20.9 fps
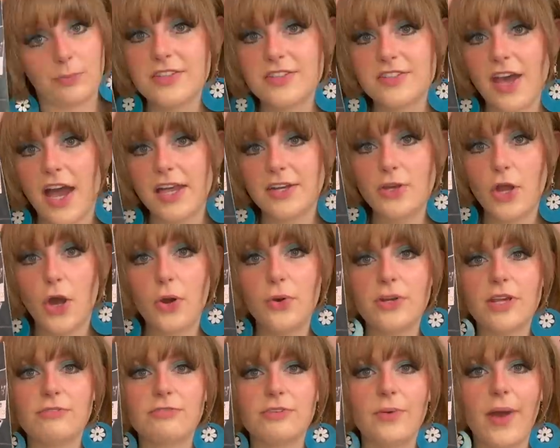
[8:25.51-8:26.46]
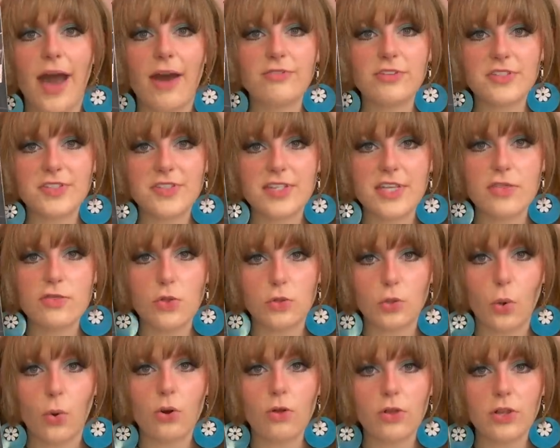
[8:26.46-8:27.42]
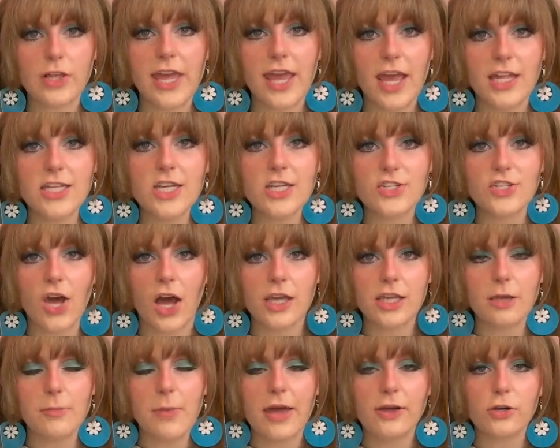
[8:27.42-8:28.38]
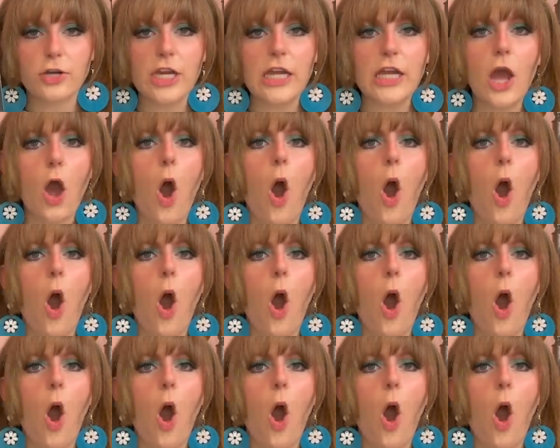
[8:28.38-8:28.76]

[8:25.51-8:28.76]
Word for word: Side note, if you haven't seen the Laurel Canyon documentary,